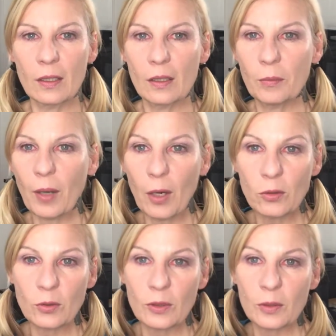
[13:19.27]

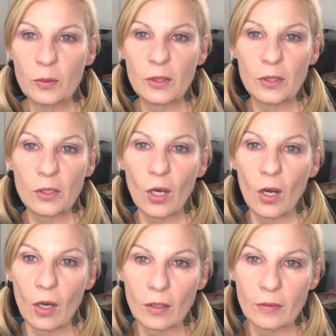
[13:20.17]
Boundaries with your
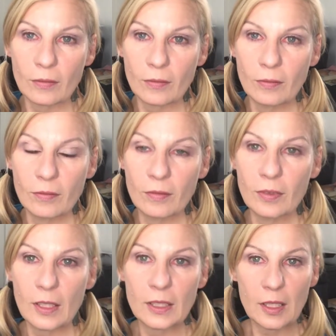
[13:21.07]
dog.
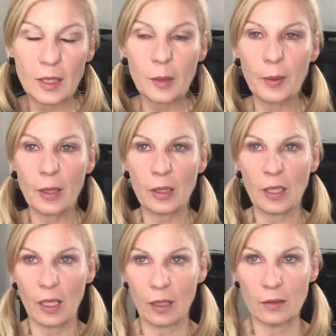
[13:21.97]
Let's think about
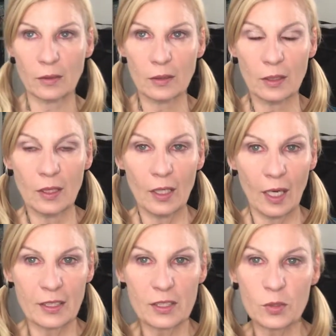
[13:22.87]
that.
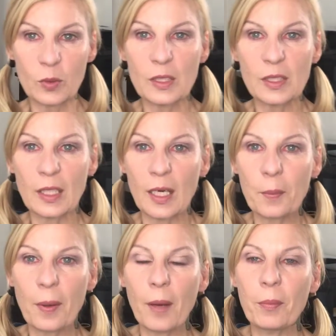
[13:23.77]
I just recently got a
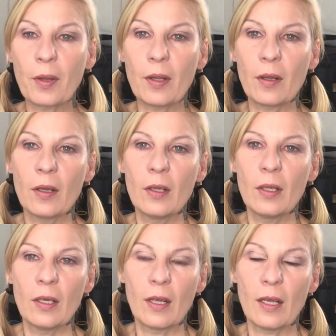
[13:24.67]
puppy
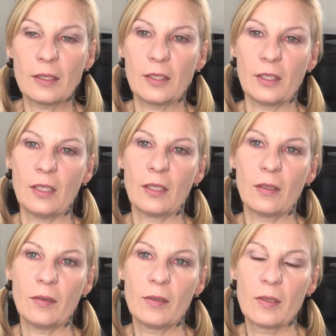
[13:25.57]
last
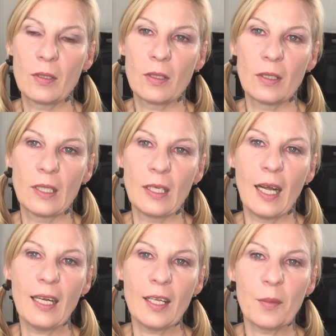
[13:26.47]
year. I
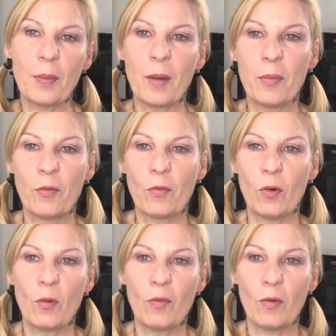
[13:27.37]
had a puppy
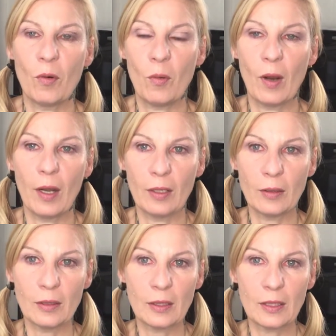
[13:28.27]
for a while.
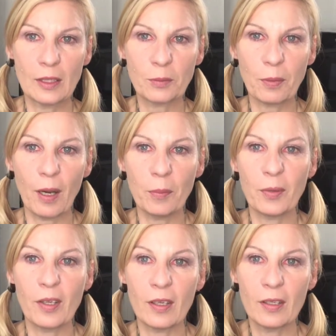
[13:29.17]
This
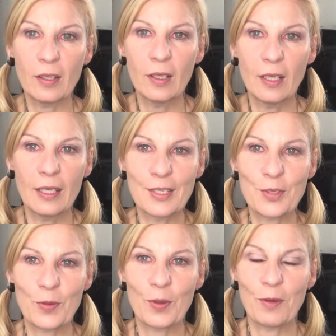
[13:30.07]
puppy
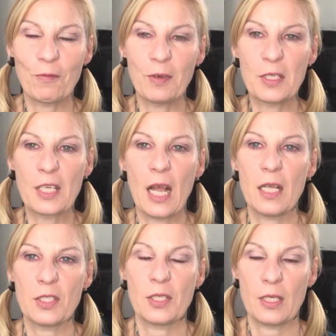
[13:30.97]
is
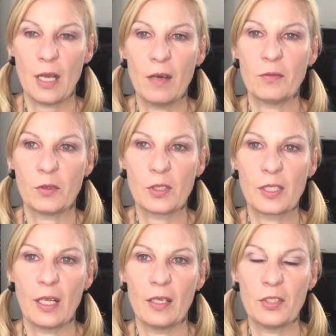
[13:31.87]
fantastic, I have to
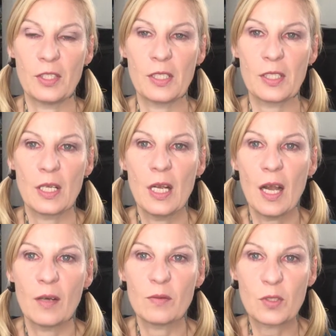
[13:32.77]
say.
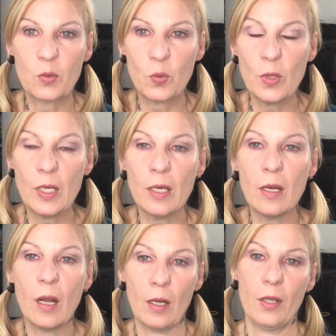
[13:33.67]
I was really
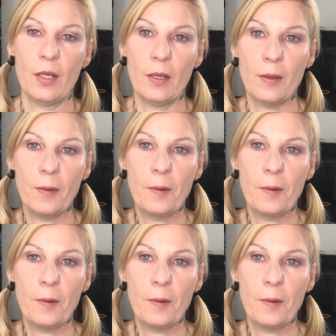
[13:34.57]
lucky.